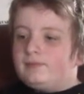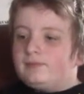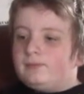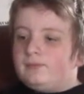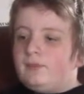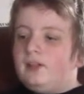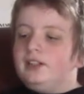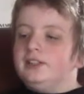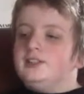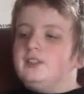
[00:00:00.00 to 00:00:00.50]

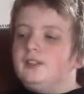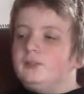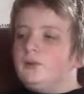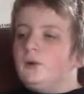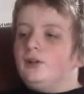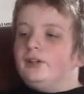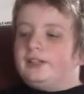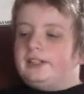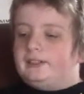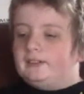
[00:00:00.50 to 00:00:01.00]
Why isn't that
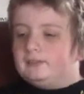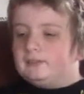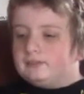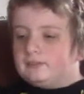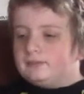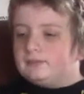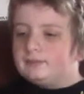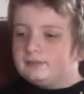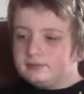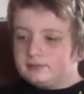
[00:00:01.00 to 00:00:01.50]
working?
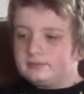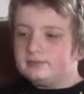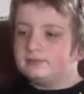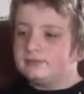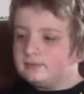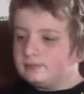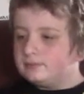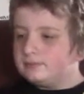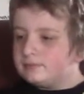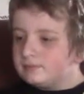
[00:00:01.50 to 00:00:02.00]

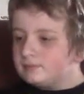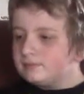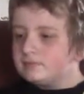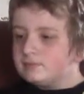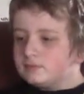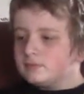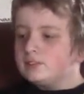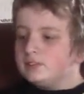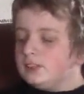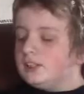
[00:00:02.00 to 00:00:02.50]

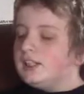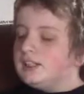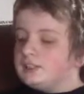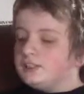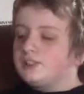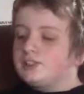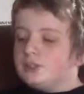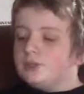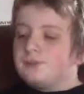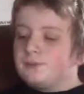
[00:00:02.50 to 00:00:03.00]
Yeah,
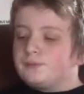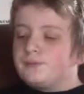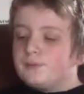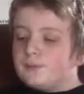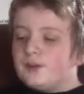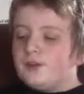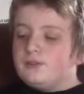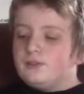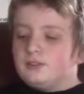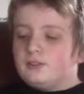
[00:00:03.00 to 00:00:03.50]
stupid
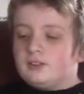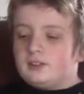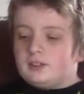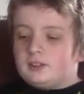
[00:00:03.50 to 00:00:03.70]
remote.